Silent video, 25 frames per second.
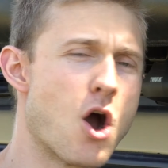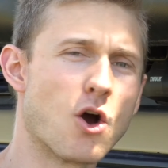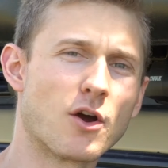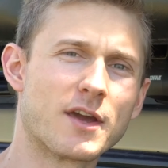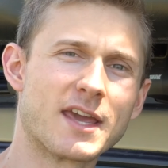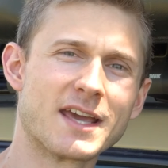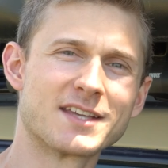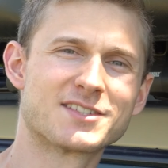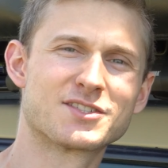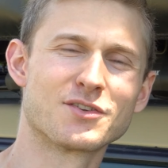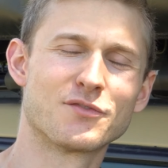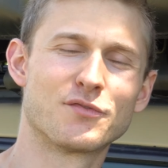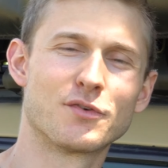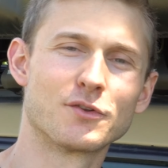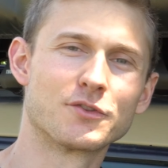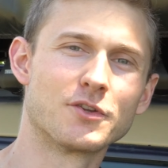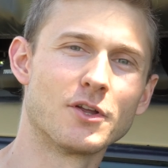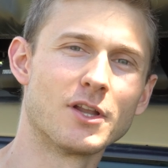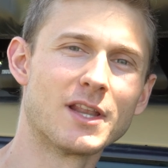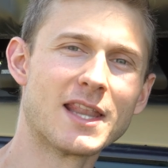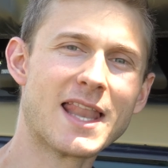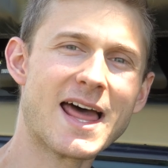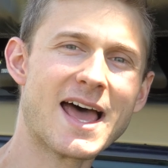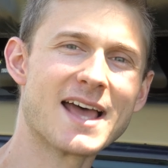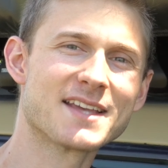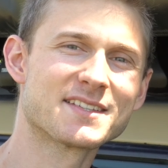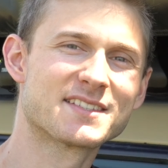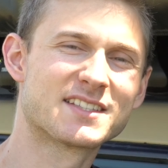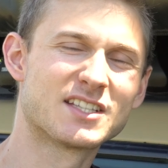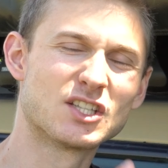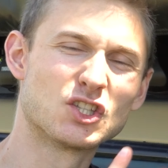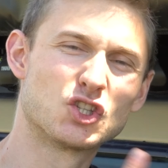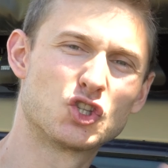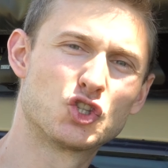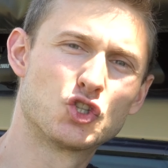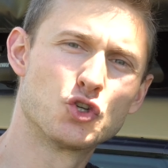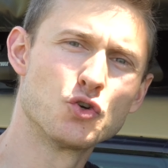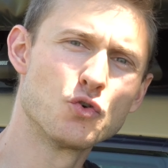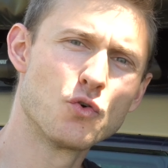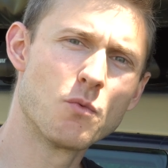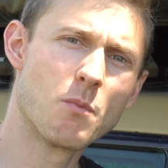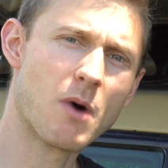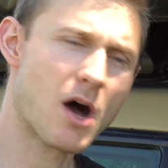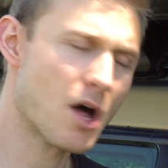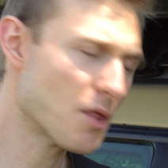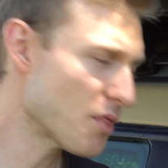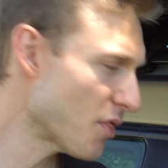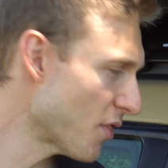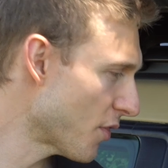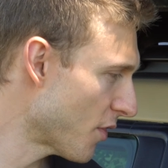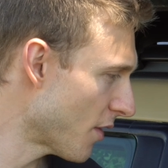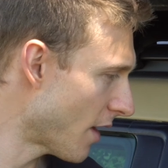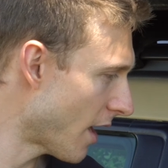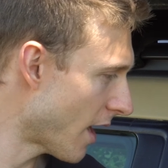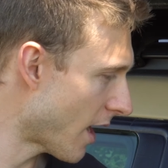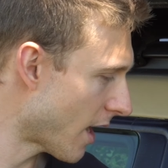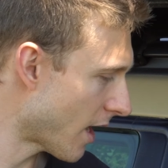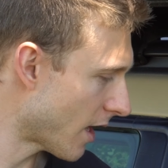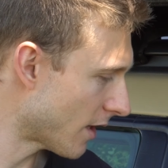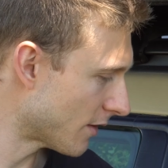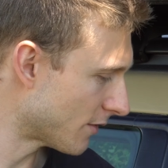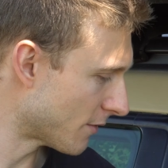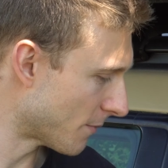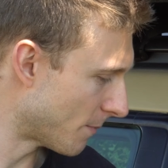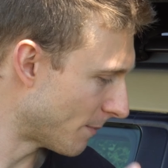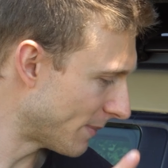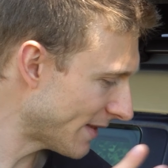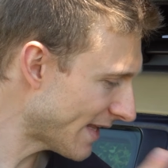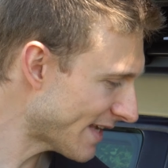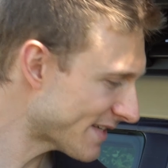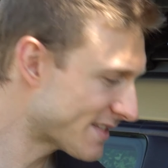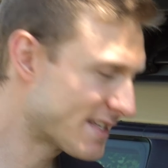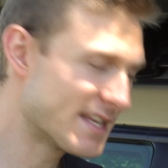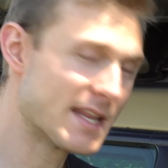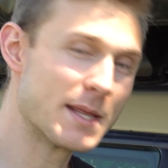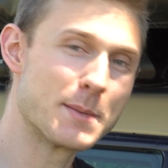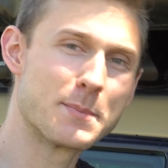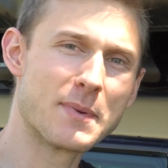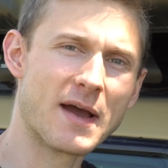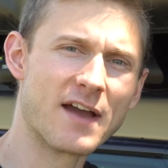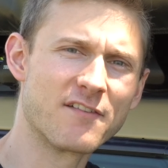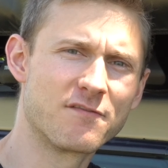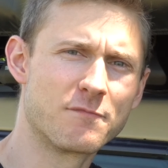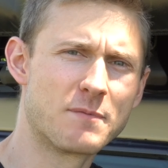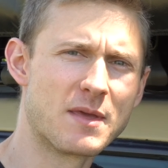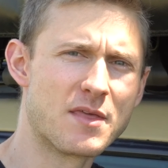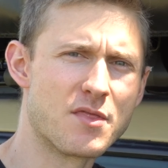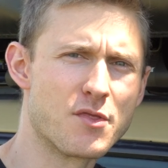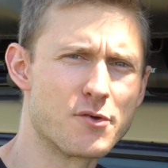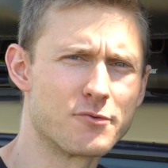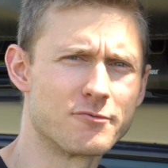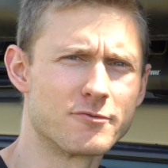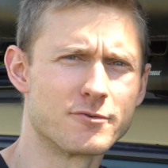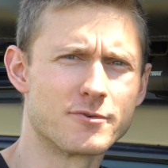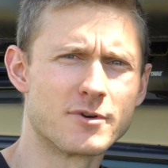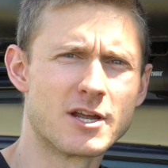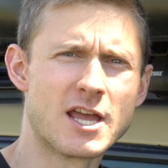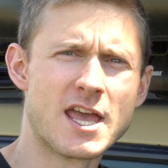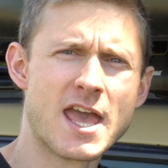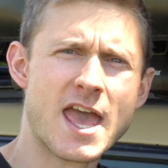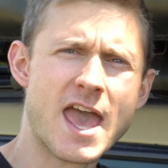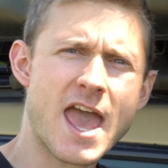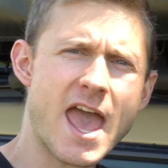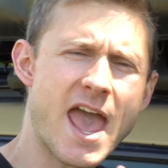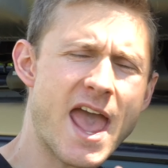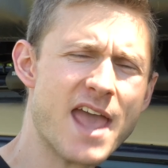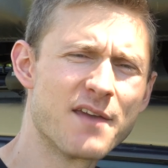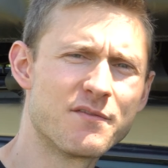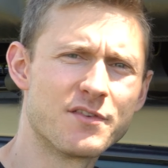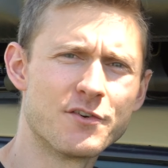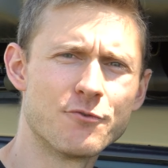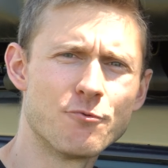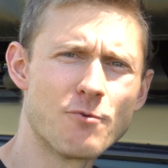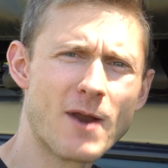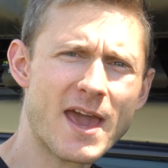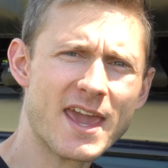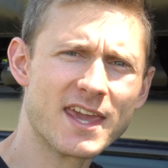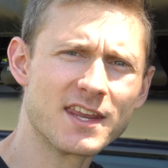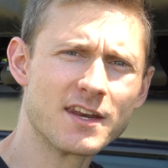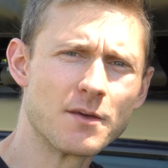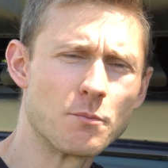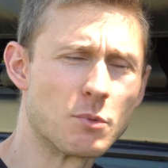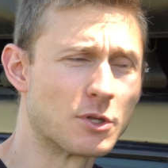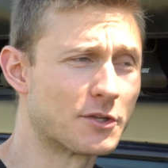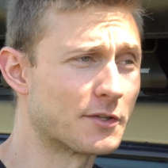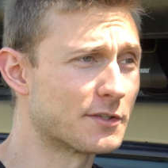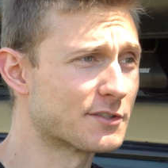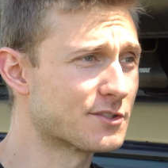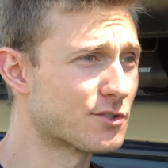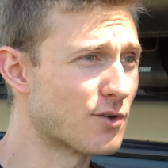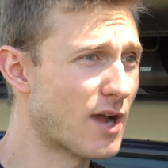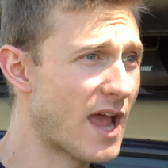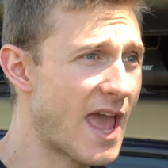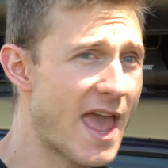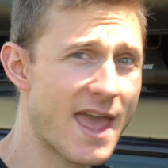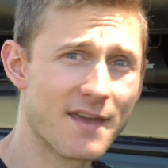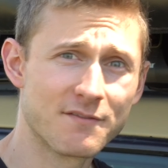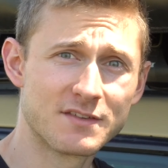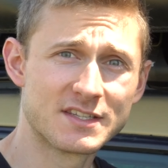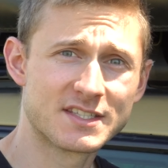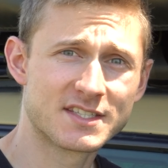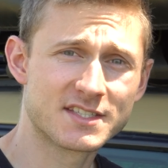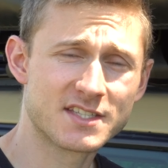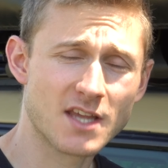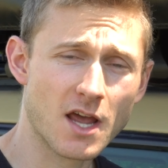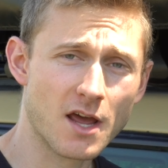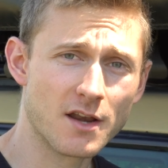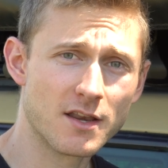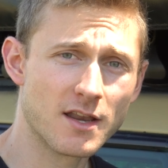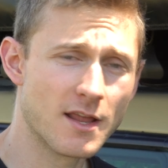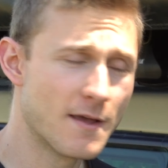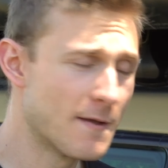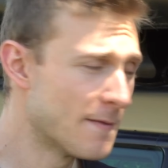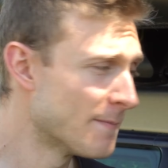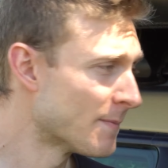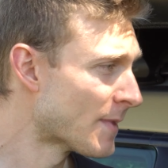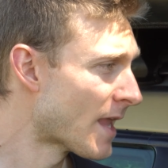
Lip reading: Okay, so for the last 2 months, the plasti-dip I've been through heavy rain, but also heavy sun.